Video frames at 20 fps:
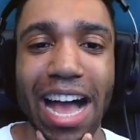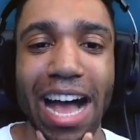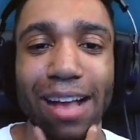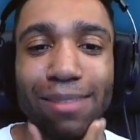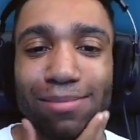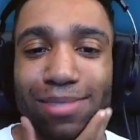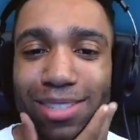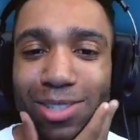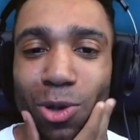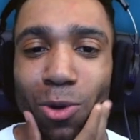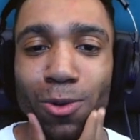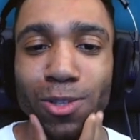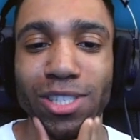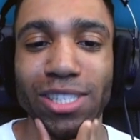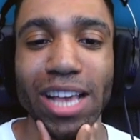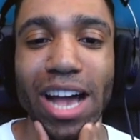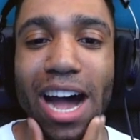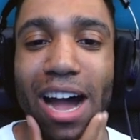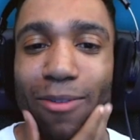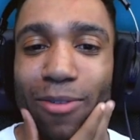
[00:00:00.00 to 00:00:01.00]
I'm so
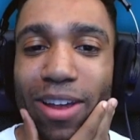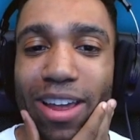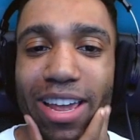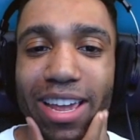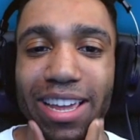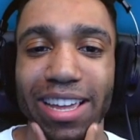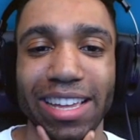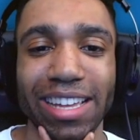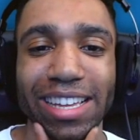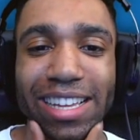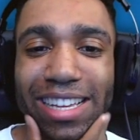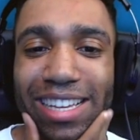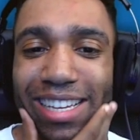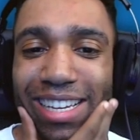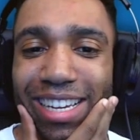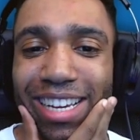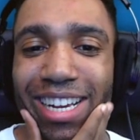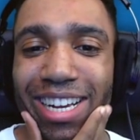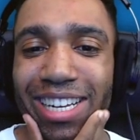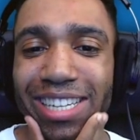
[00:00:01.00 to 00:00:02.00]
sorry.
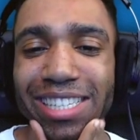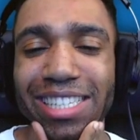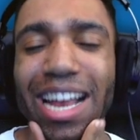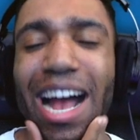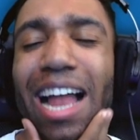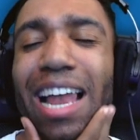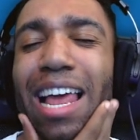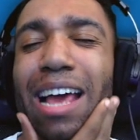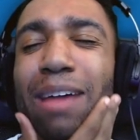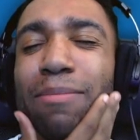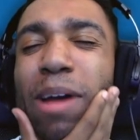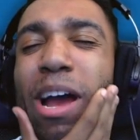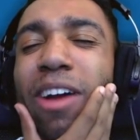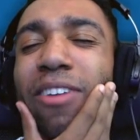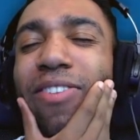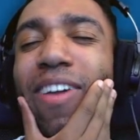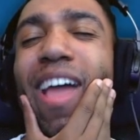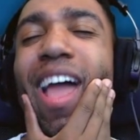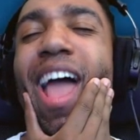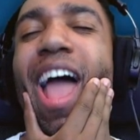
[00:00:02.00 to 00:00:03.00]
Charlie
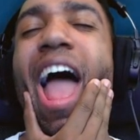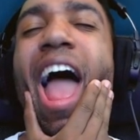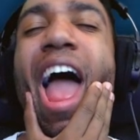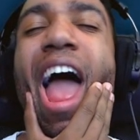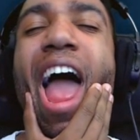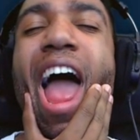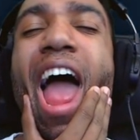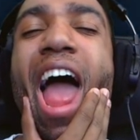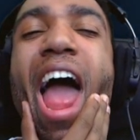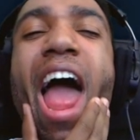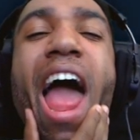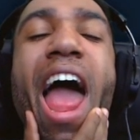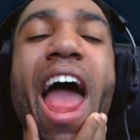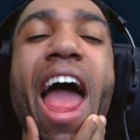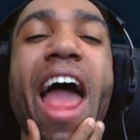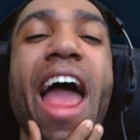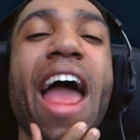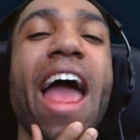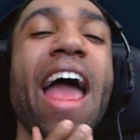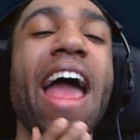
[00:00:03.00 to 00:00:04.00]

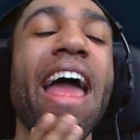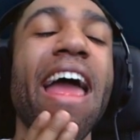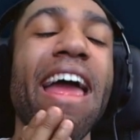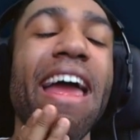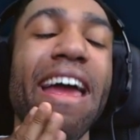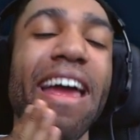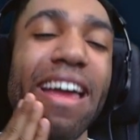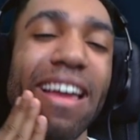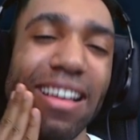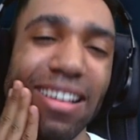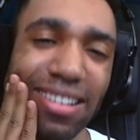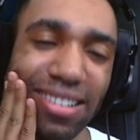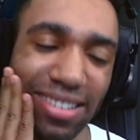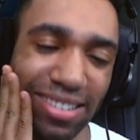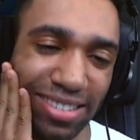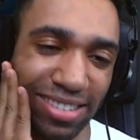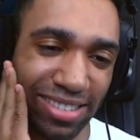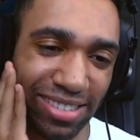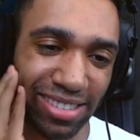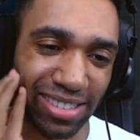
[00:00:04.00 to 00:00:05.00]
Murphy!
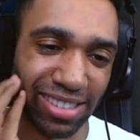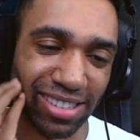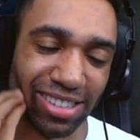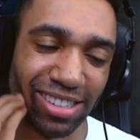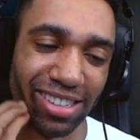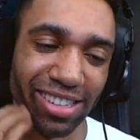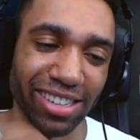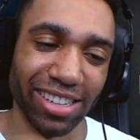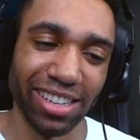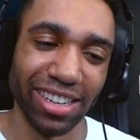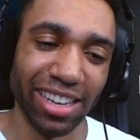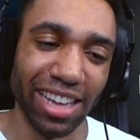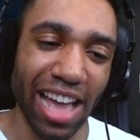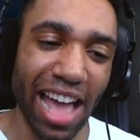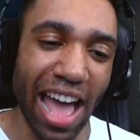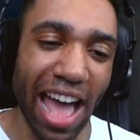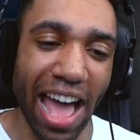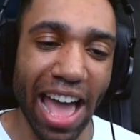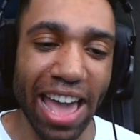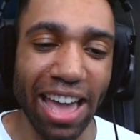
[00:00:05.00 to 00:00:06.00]

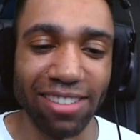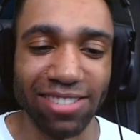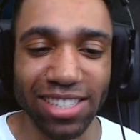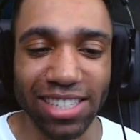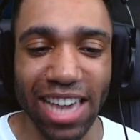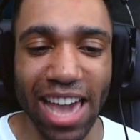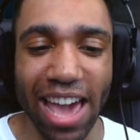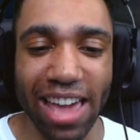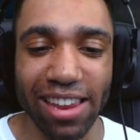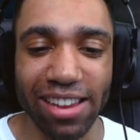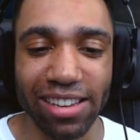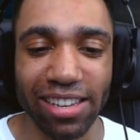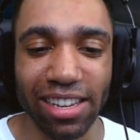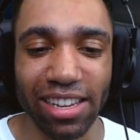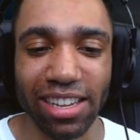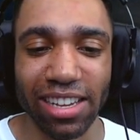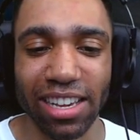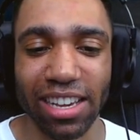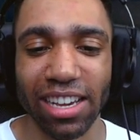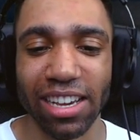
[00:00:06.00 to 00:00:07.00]
I have scattered
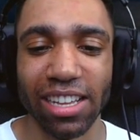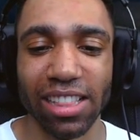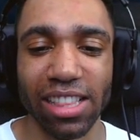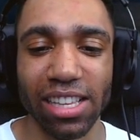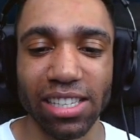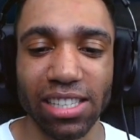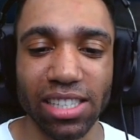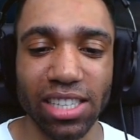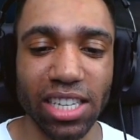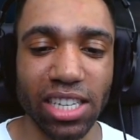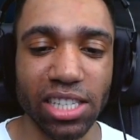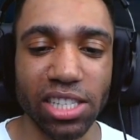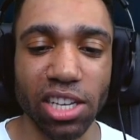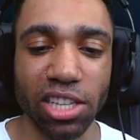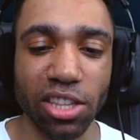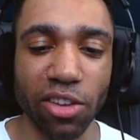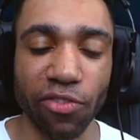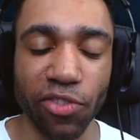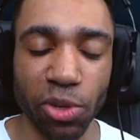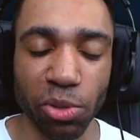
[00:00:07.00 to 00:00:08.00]
the seeds
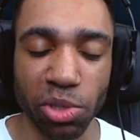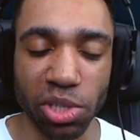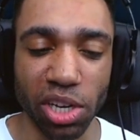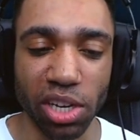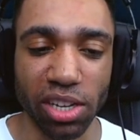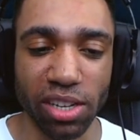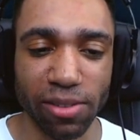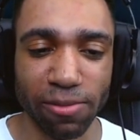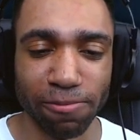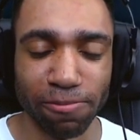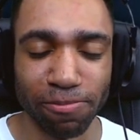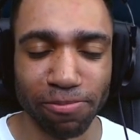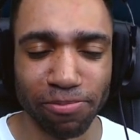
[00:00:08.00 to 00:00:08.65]
of the future.